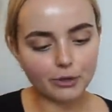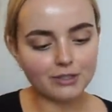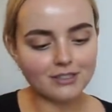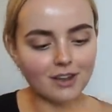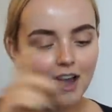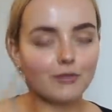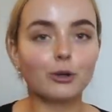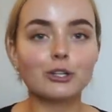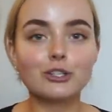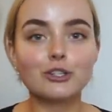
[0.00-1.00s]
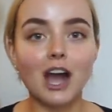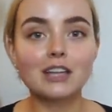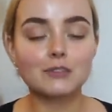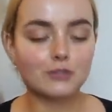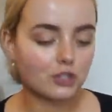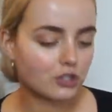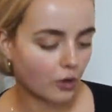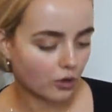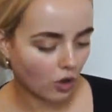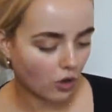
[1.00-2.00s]
Bronzer. I've wanted to try this for
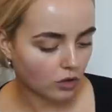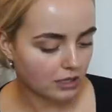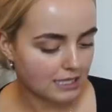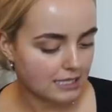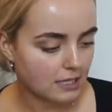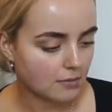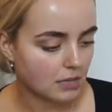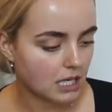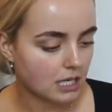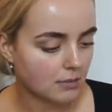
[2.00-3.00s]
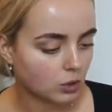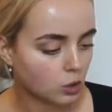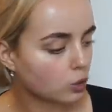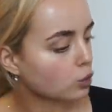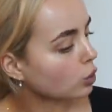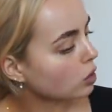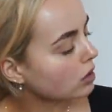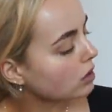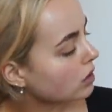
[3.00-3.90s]
so long. This is in medium cool.